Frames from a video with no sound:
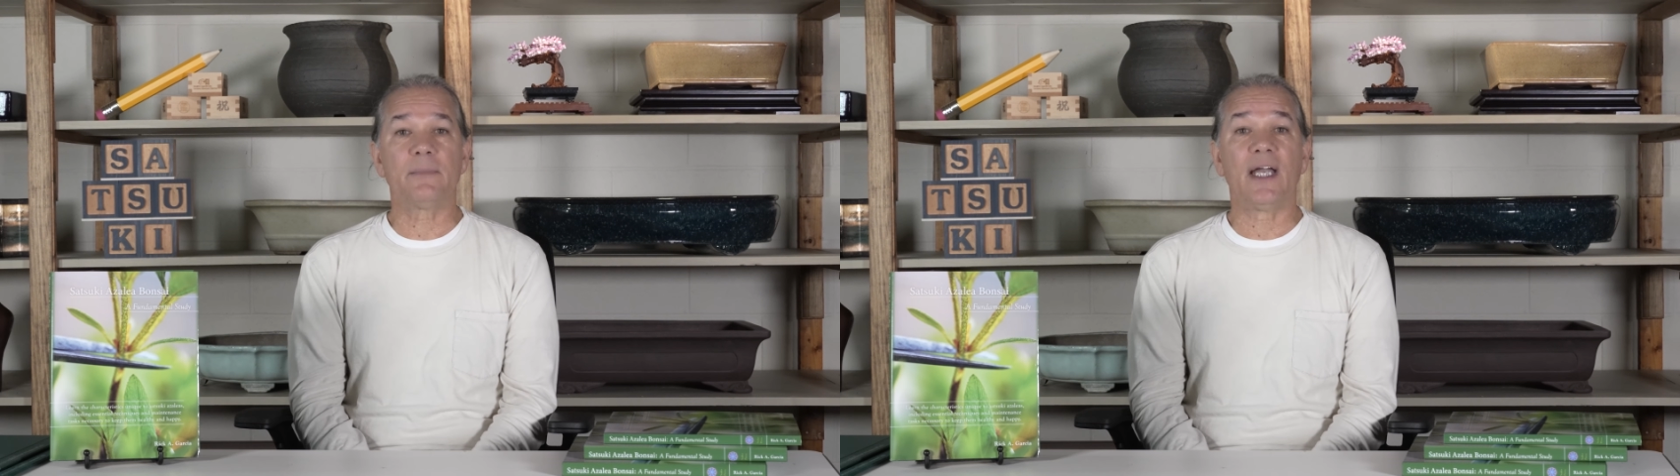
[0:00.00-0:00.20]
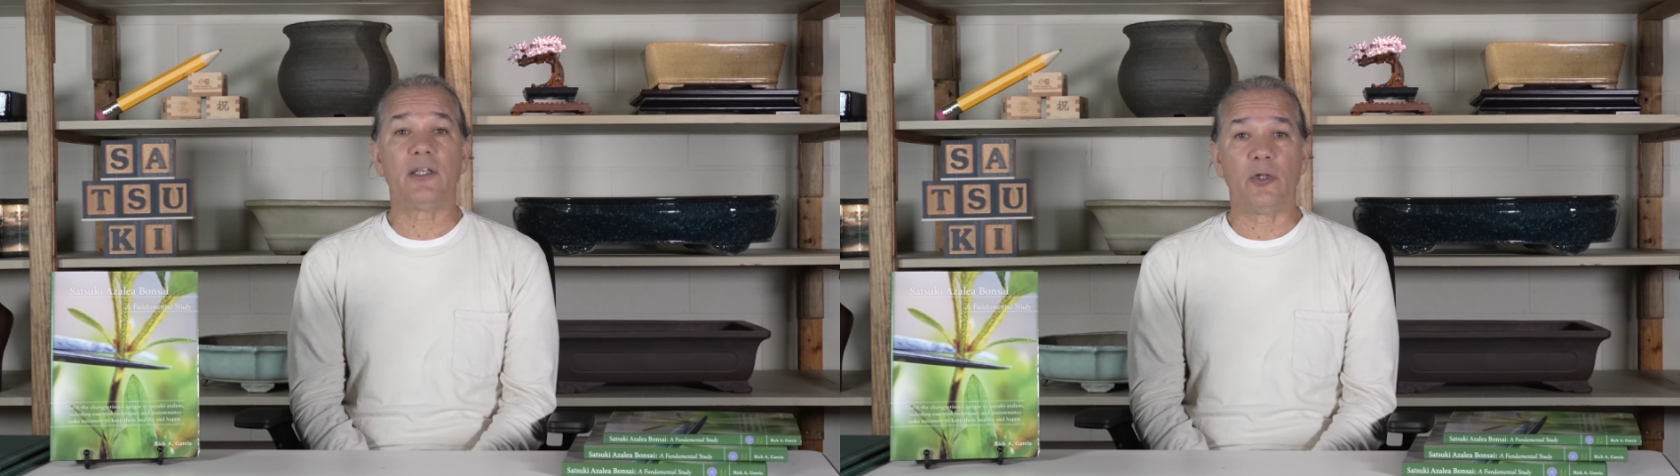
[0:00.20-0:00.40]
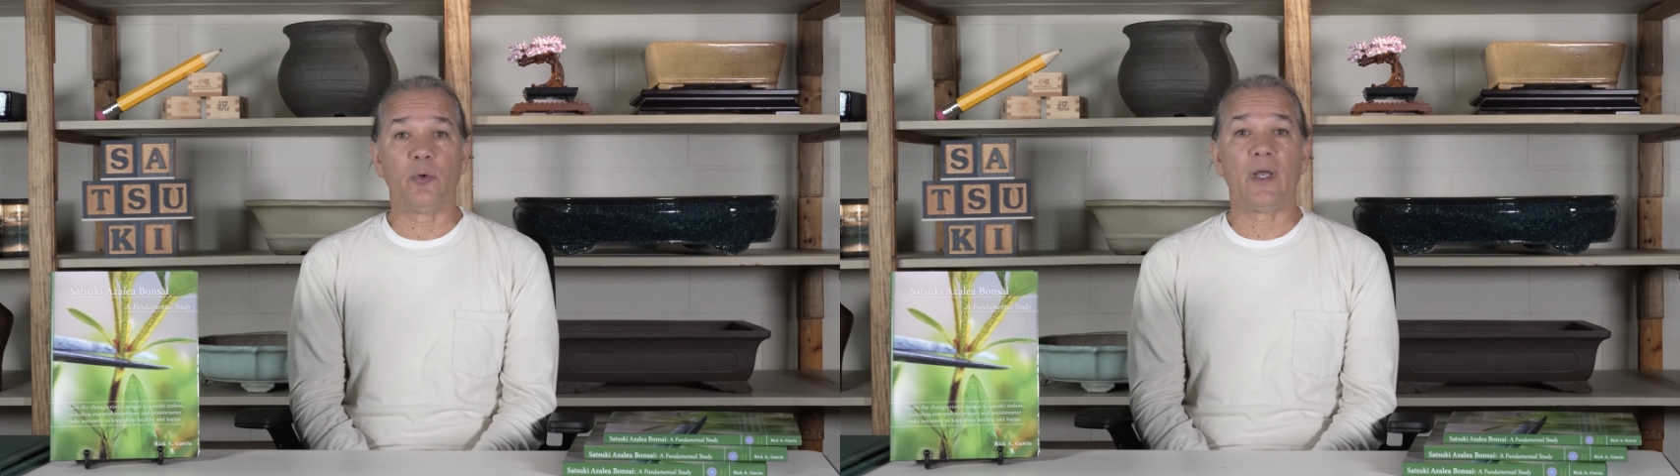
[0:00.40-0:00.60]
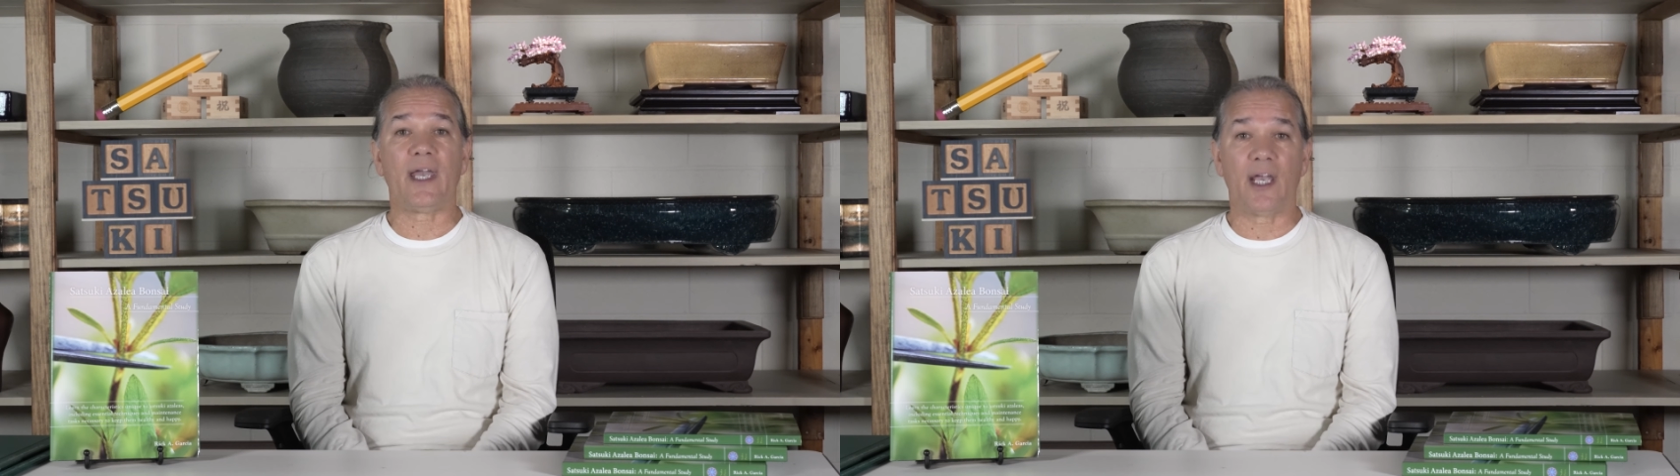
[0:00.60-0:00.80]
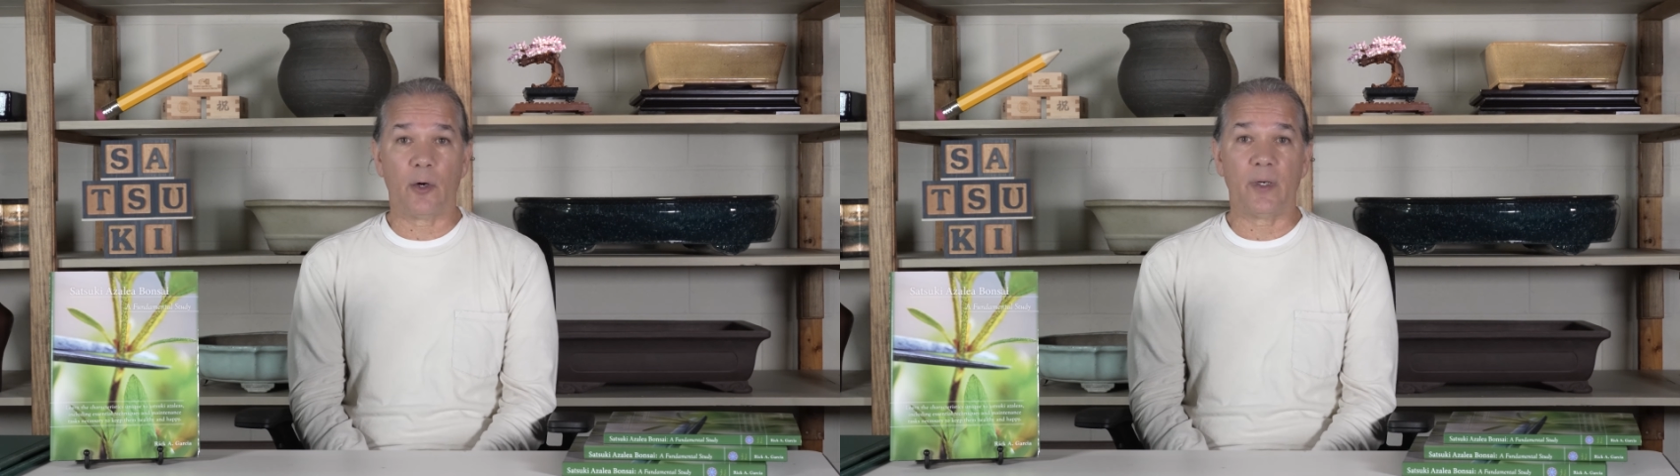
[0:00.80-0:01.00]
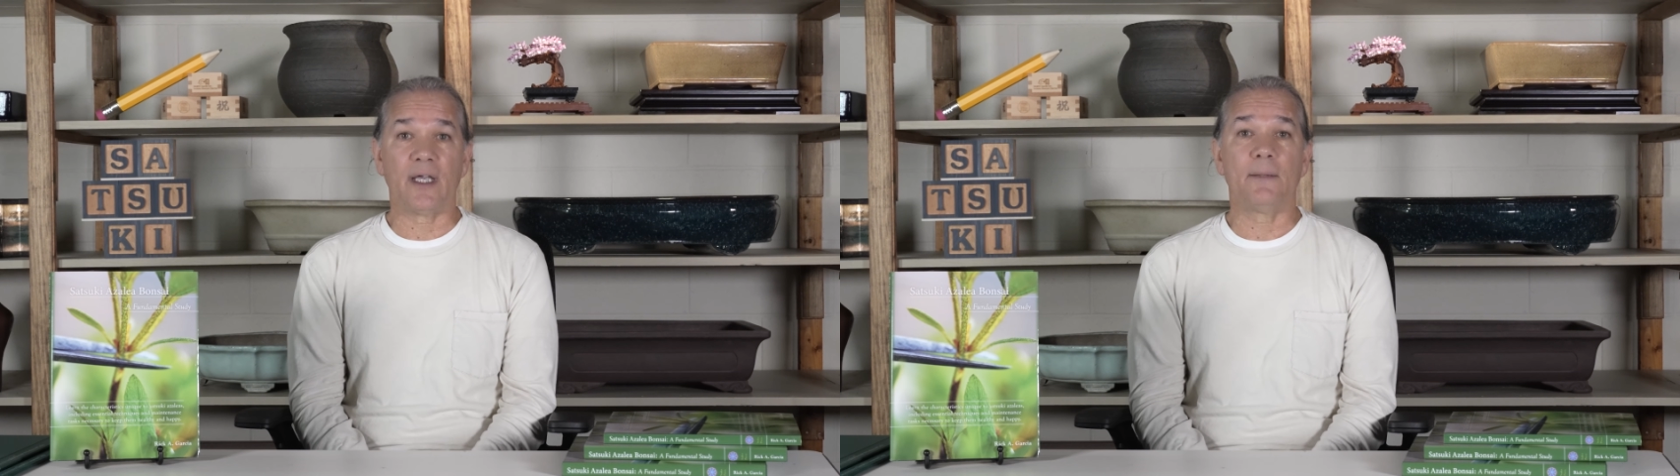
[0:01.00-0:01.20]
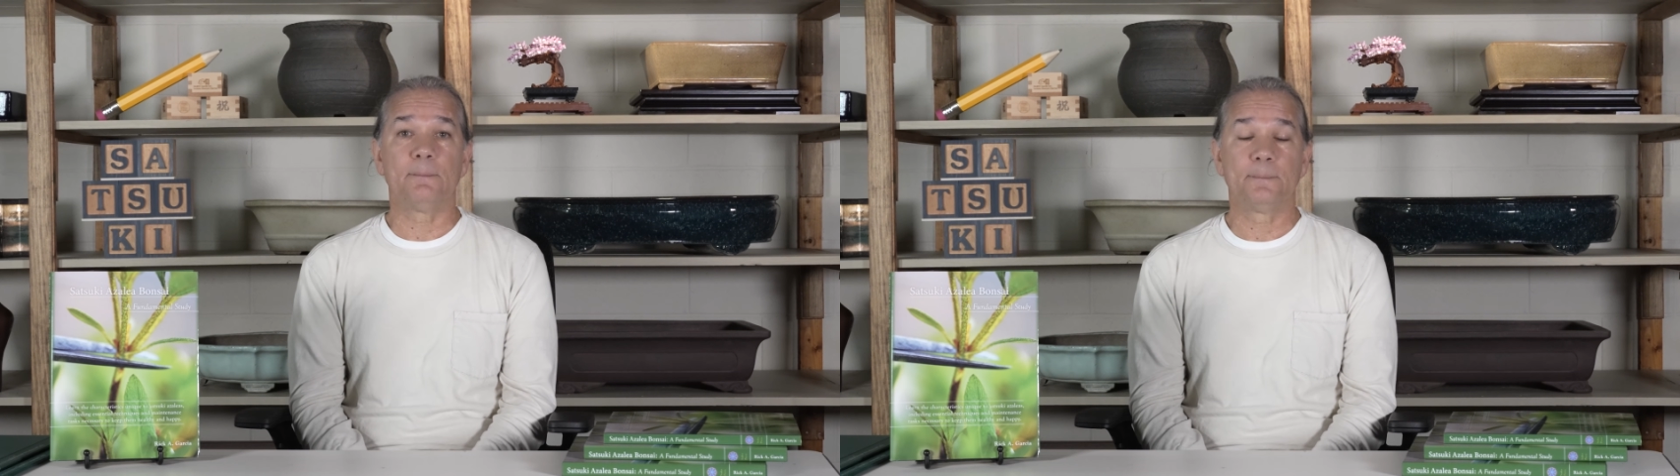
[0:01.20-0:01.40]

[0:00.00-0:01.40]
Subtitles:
my new area.